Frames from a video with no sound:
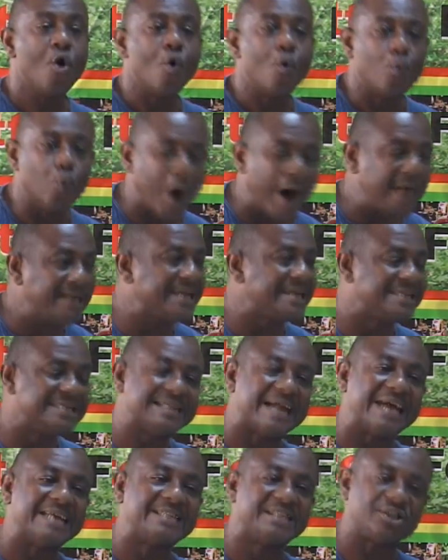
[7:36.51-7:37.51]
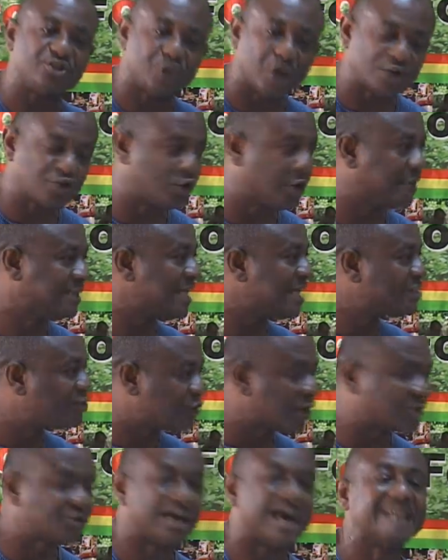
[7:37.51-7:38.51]
One, it is that it is structural, and that
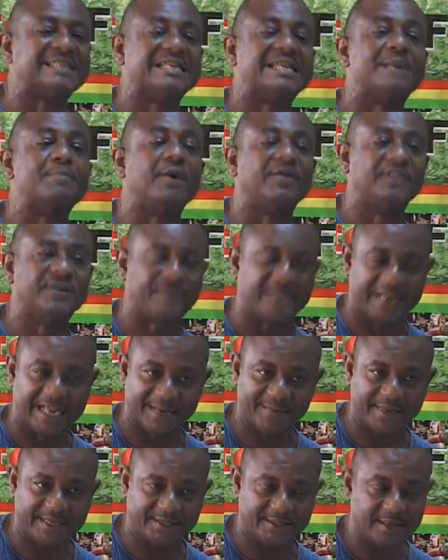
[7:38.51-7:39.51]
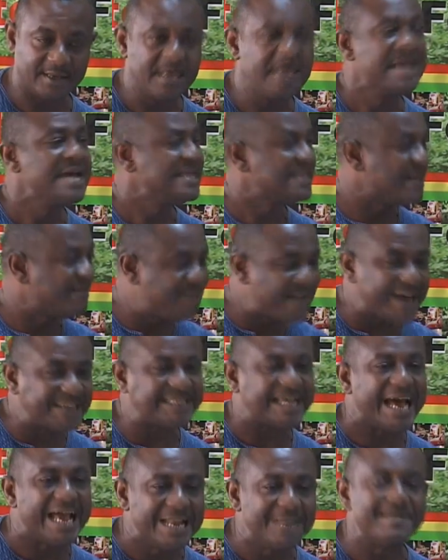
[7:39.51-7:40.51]
structure has a number of different elements. The first
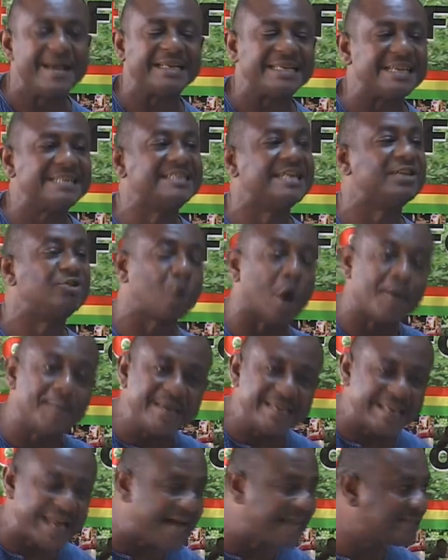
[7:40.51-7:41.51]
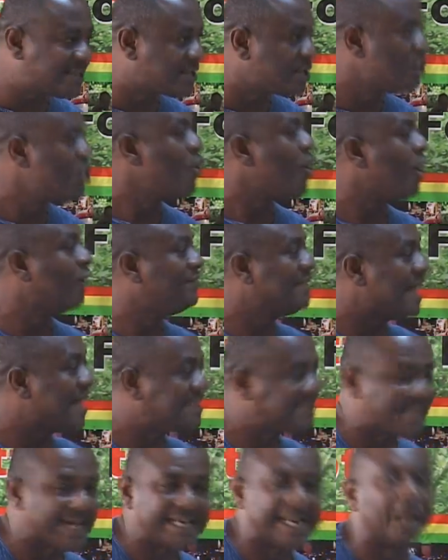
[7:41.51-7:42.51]
element is the dominance of the
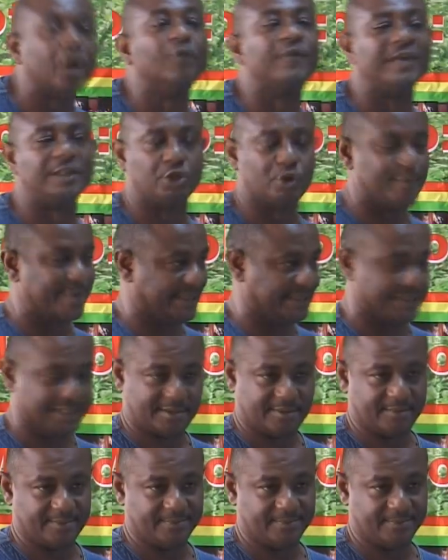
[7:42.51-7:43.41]
external over the domestic.